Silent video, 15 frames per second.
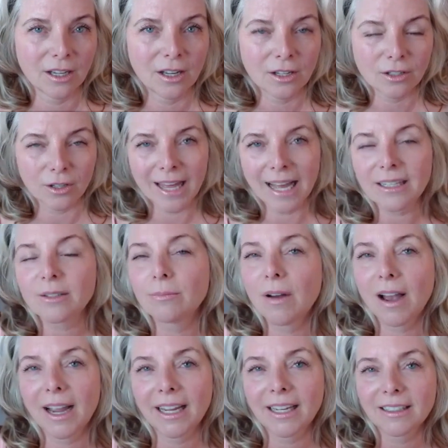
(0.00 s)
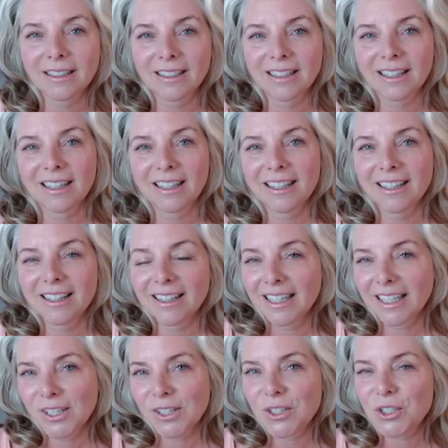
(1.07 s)
So that's my
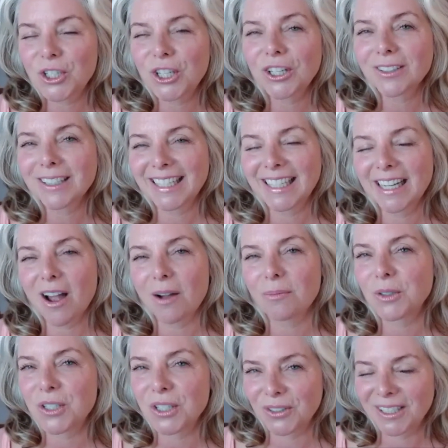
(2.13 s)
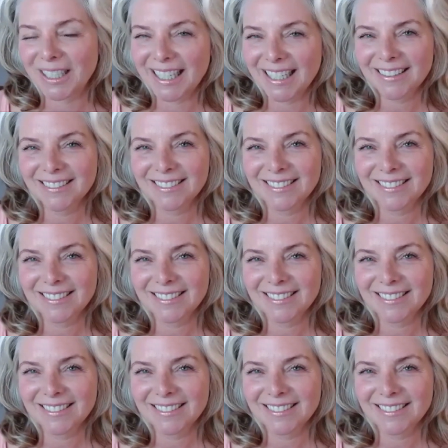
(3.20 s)
cheerleading opportunity.